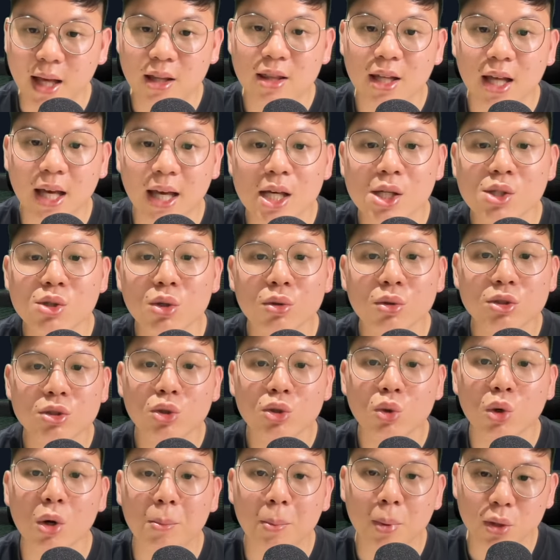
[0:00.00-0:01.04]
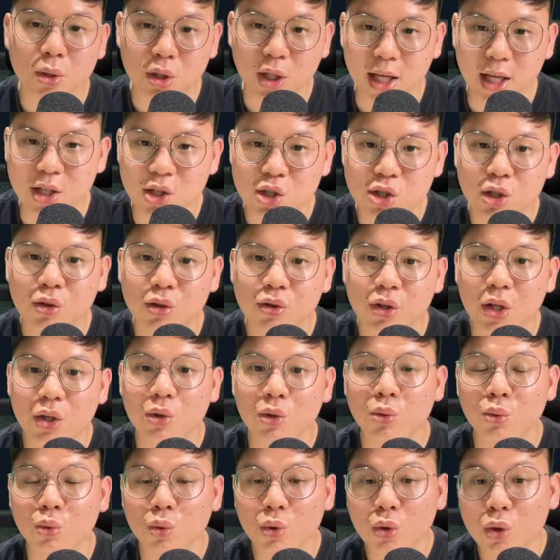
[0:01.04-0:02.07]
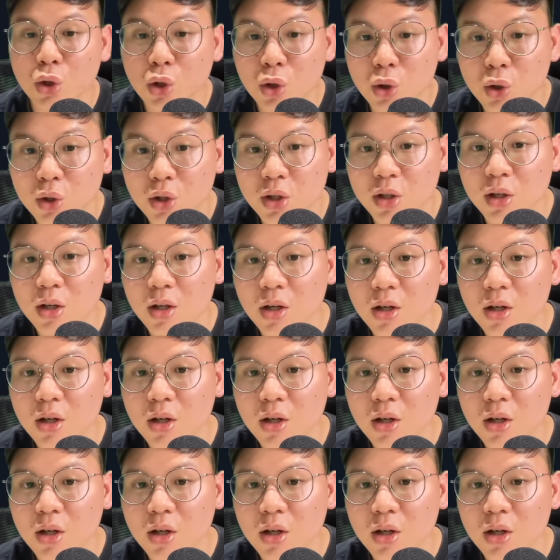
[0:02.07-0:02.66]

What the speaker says: there is also a potential that you could